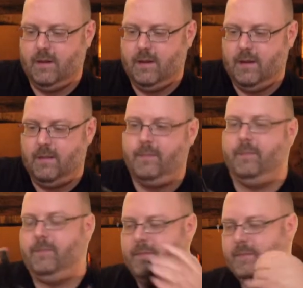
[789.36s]

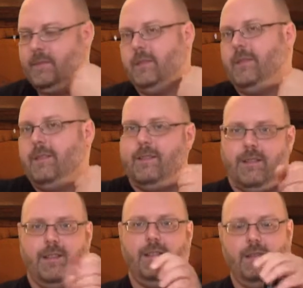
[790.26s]

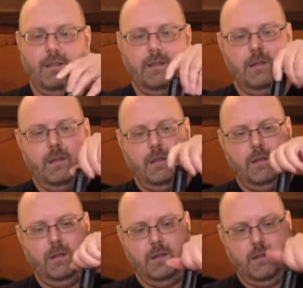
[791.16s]

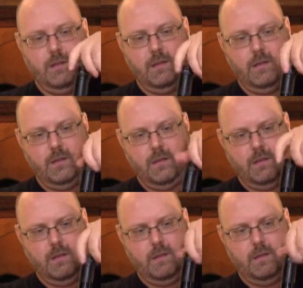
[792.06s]

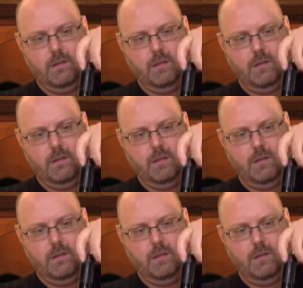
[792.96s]
(no one is talking)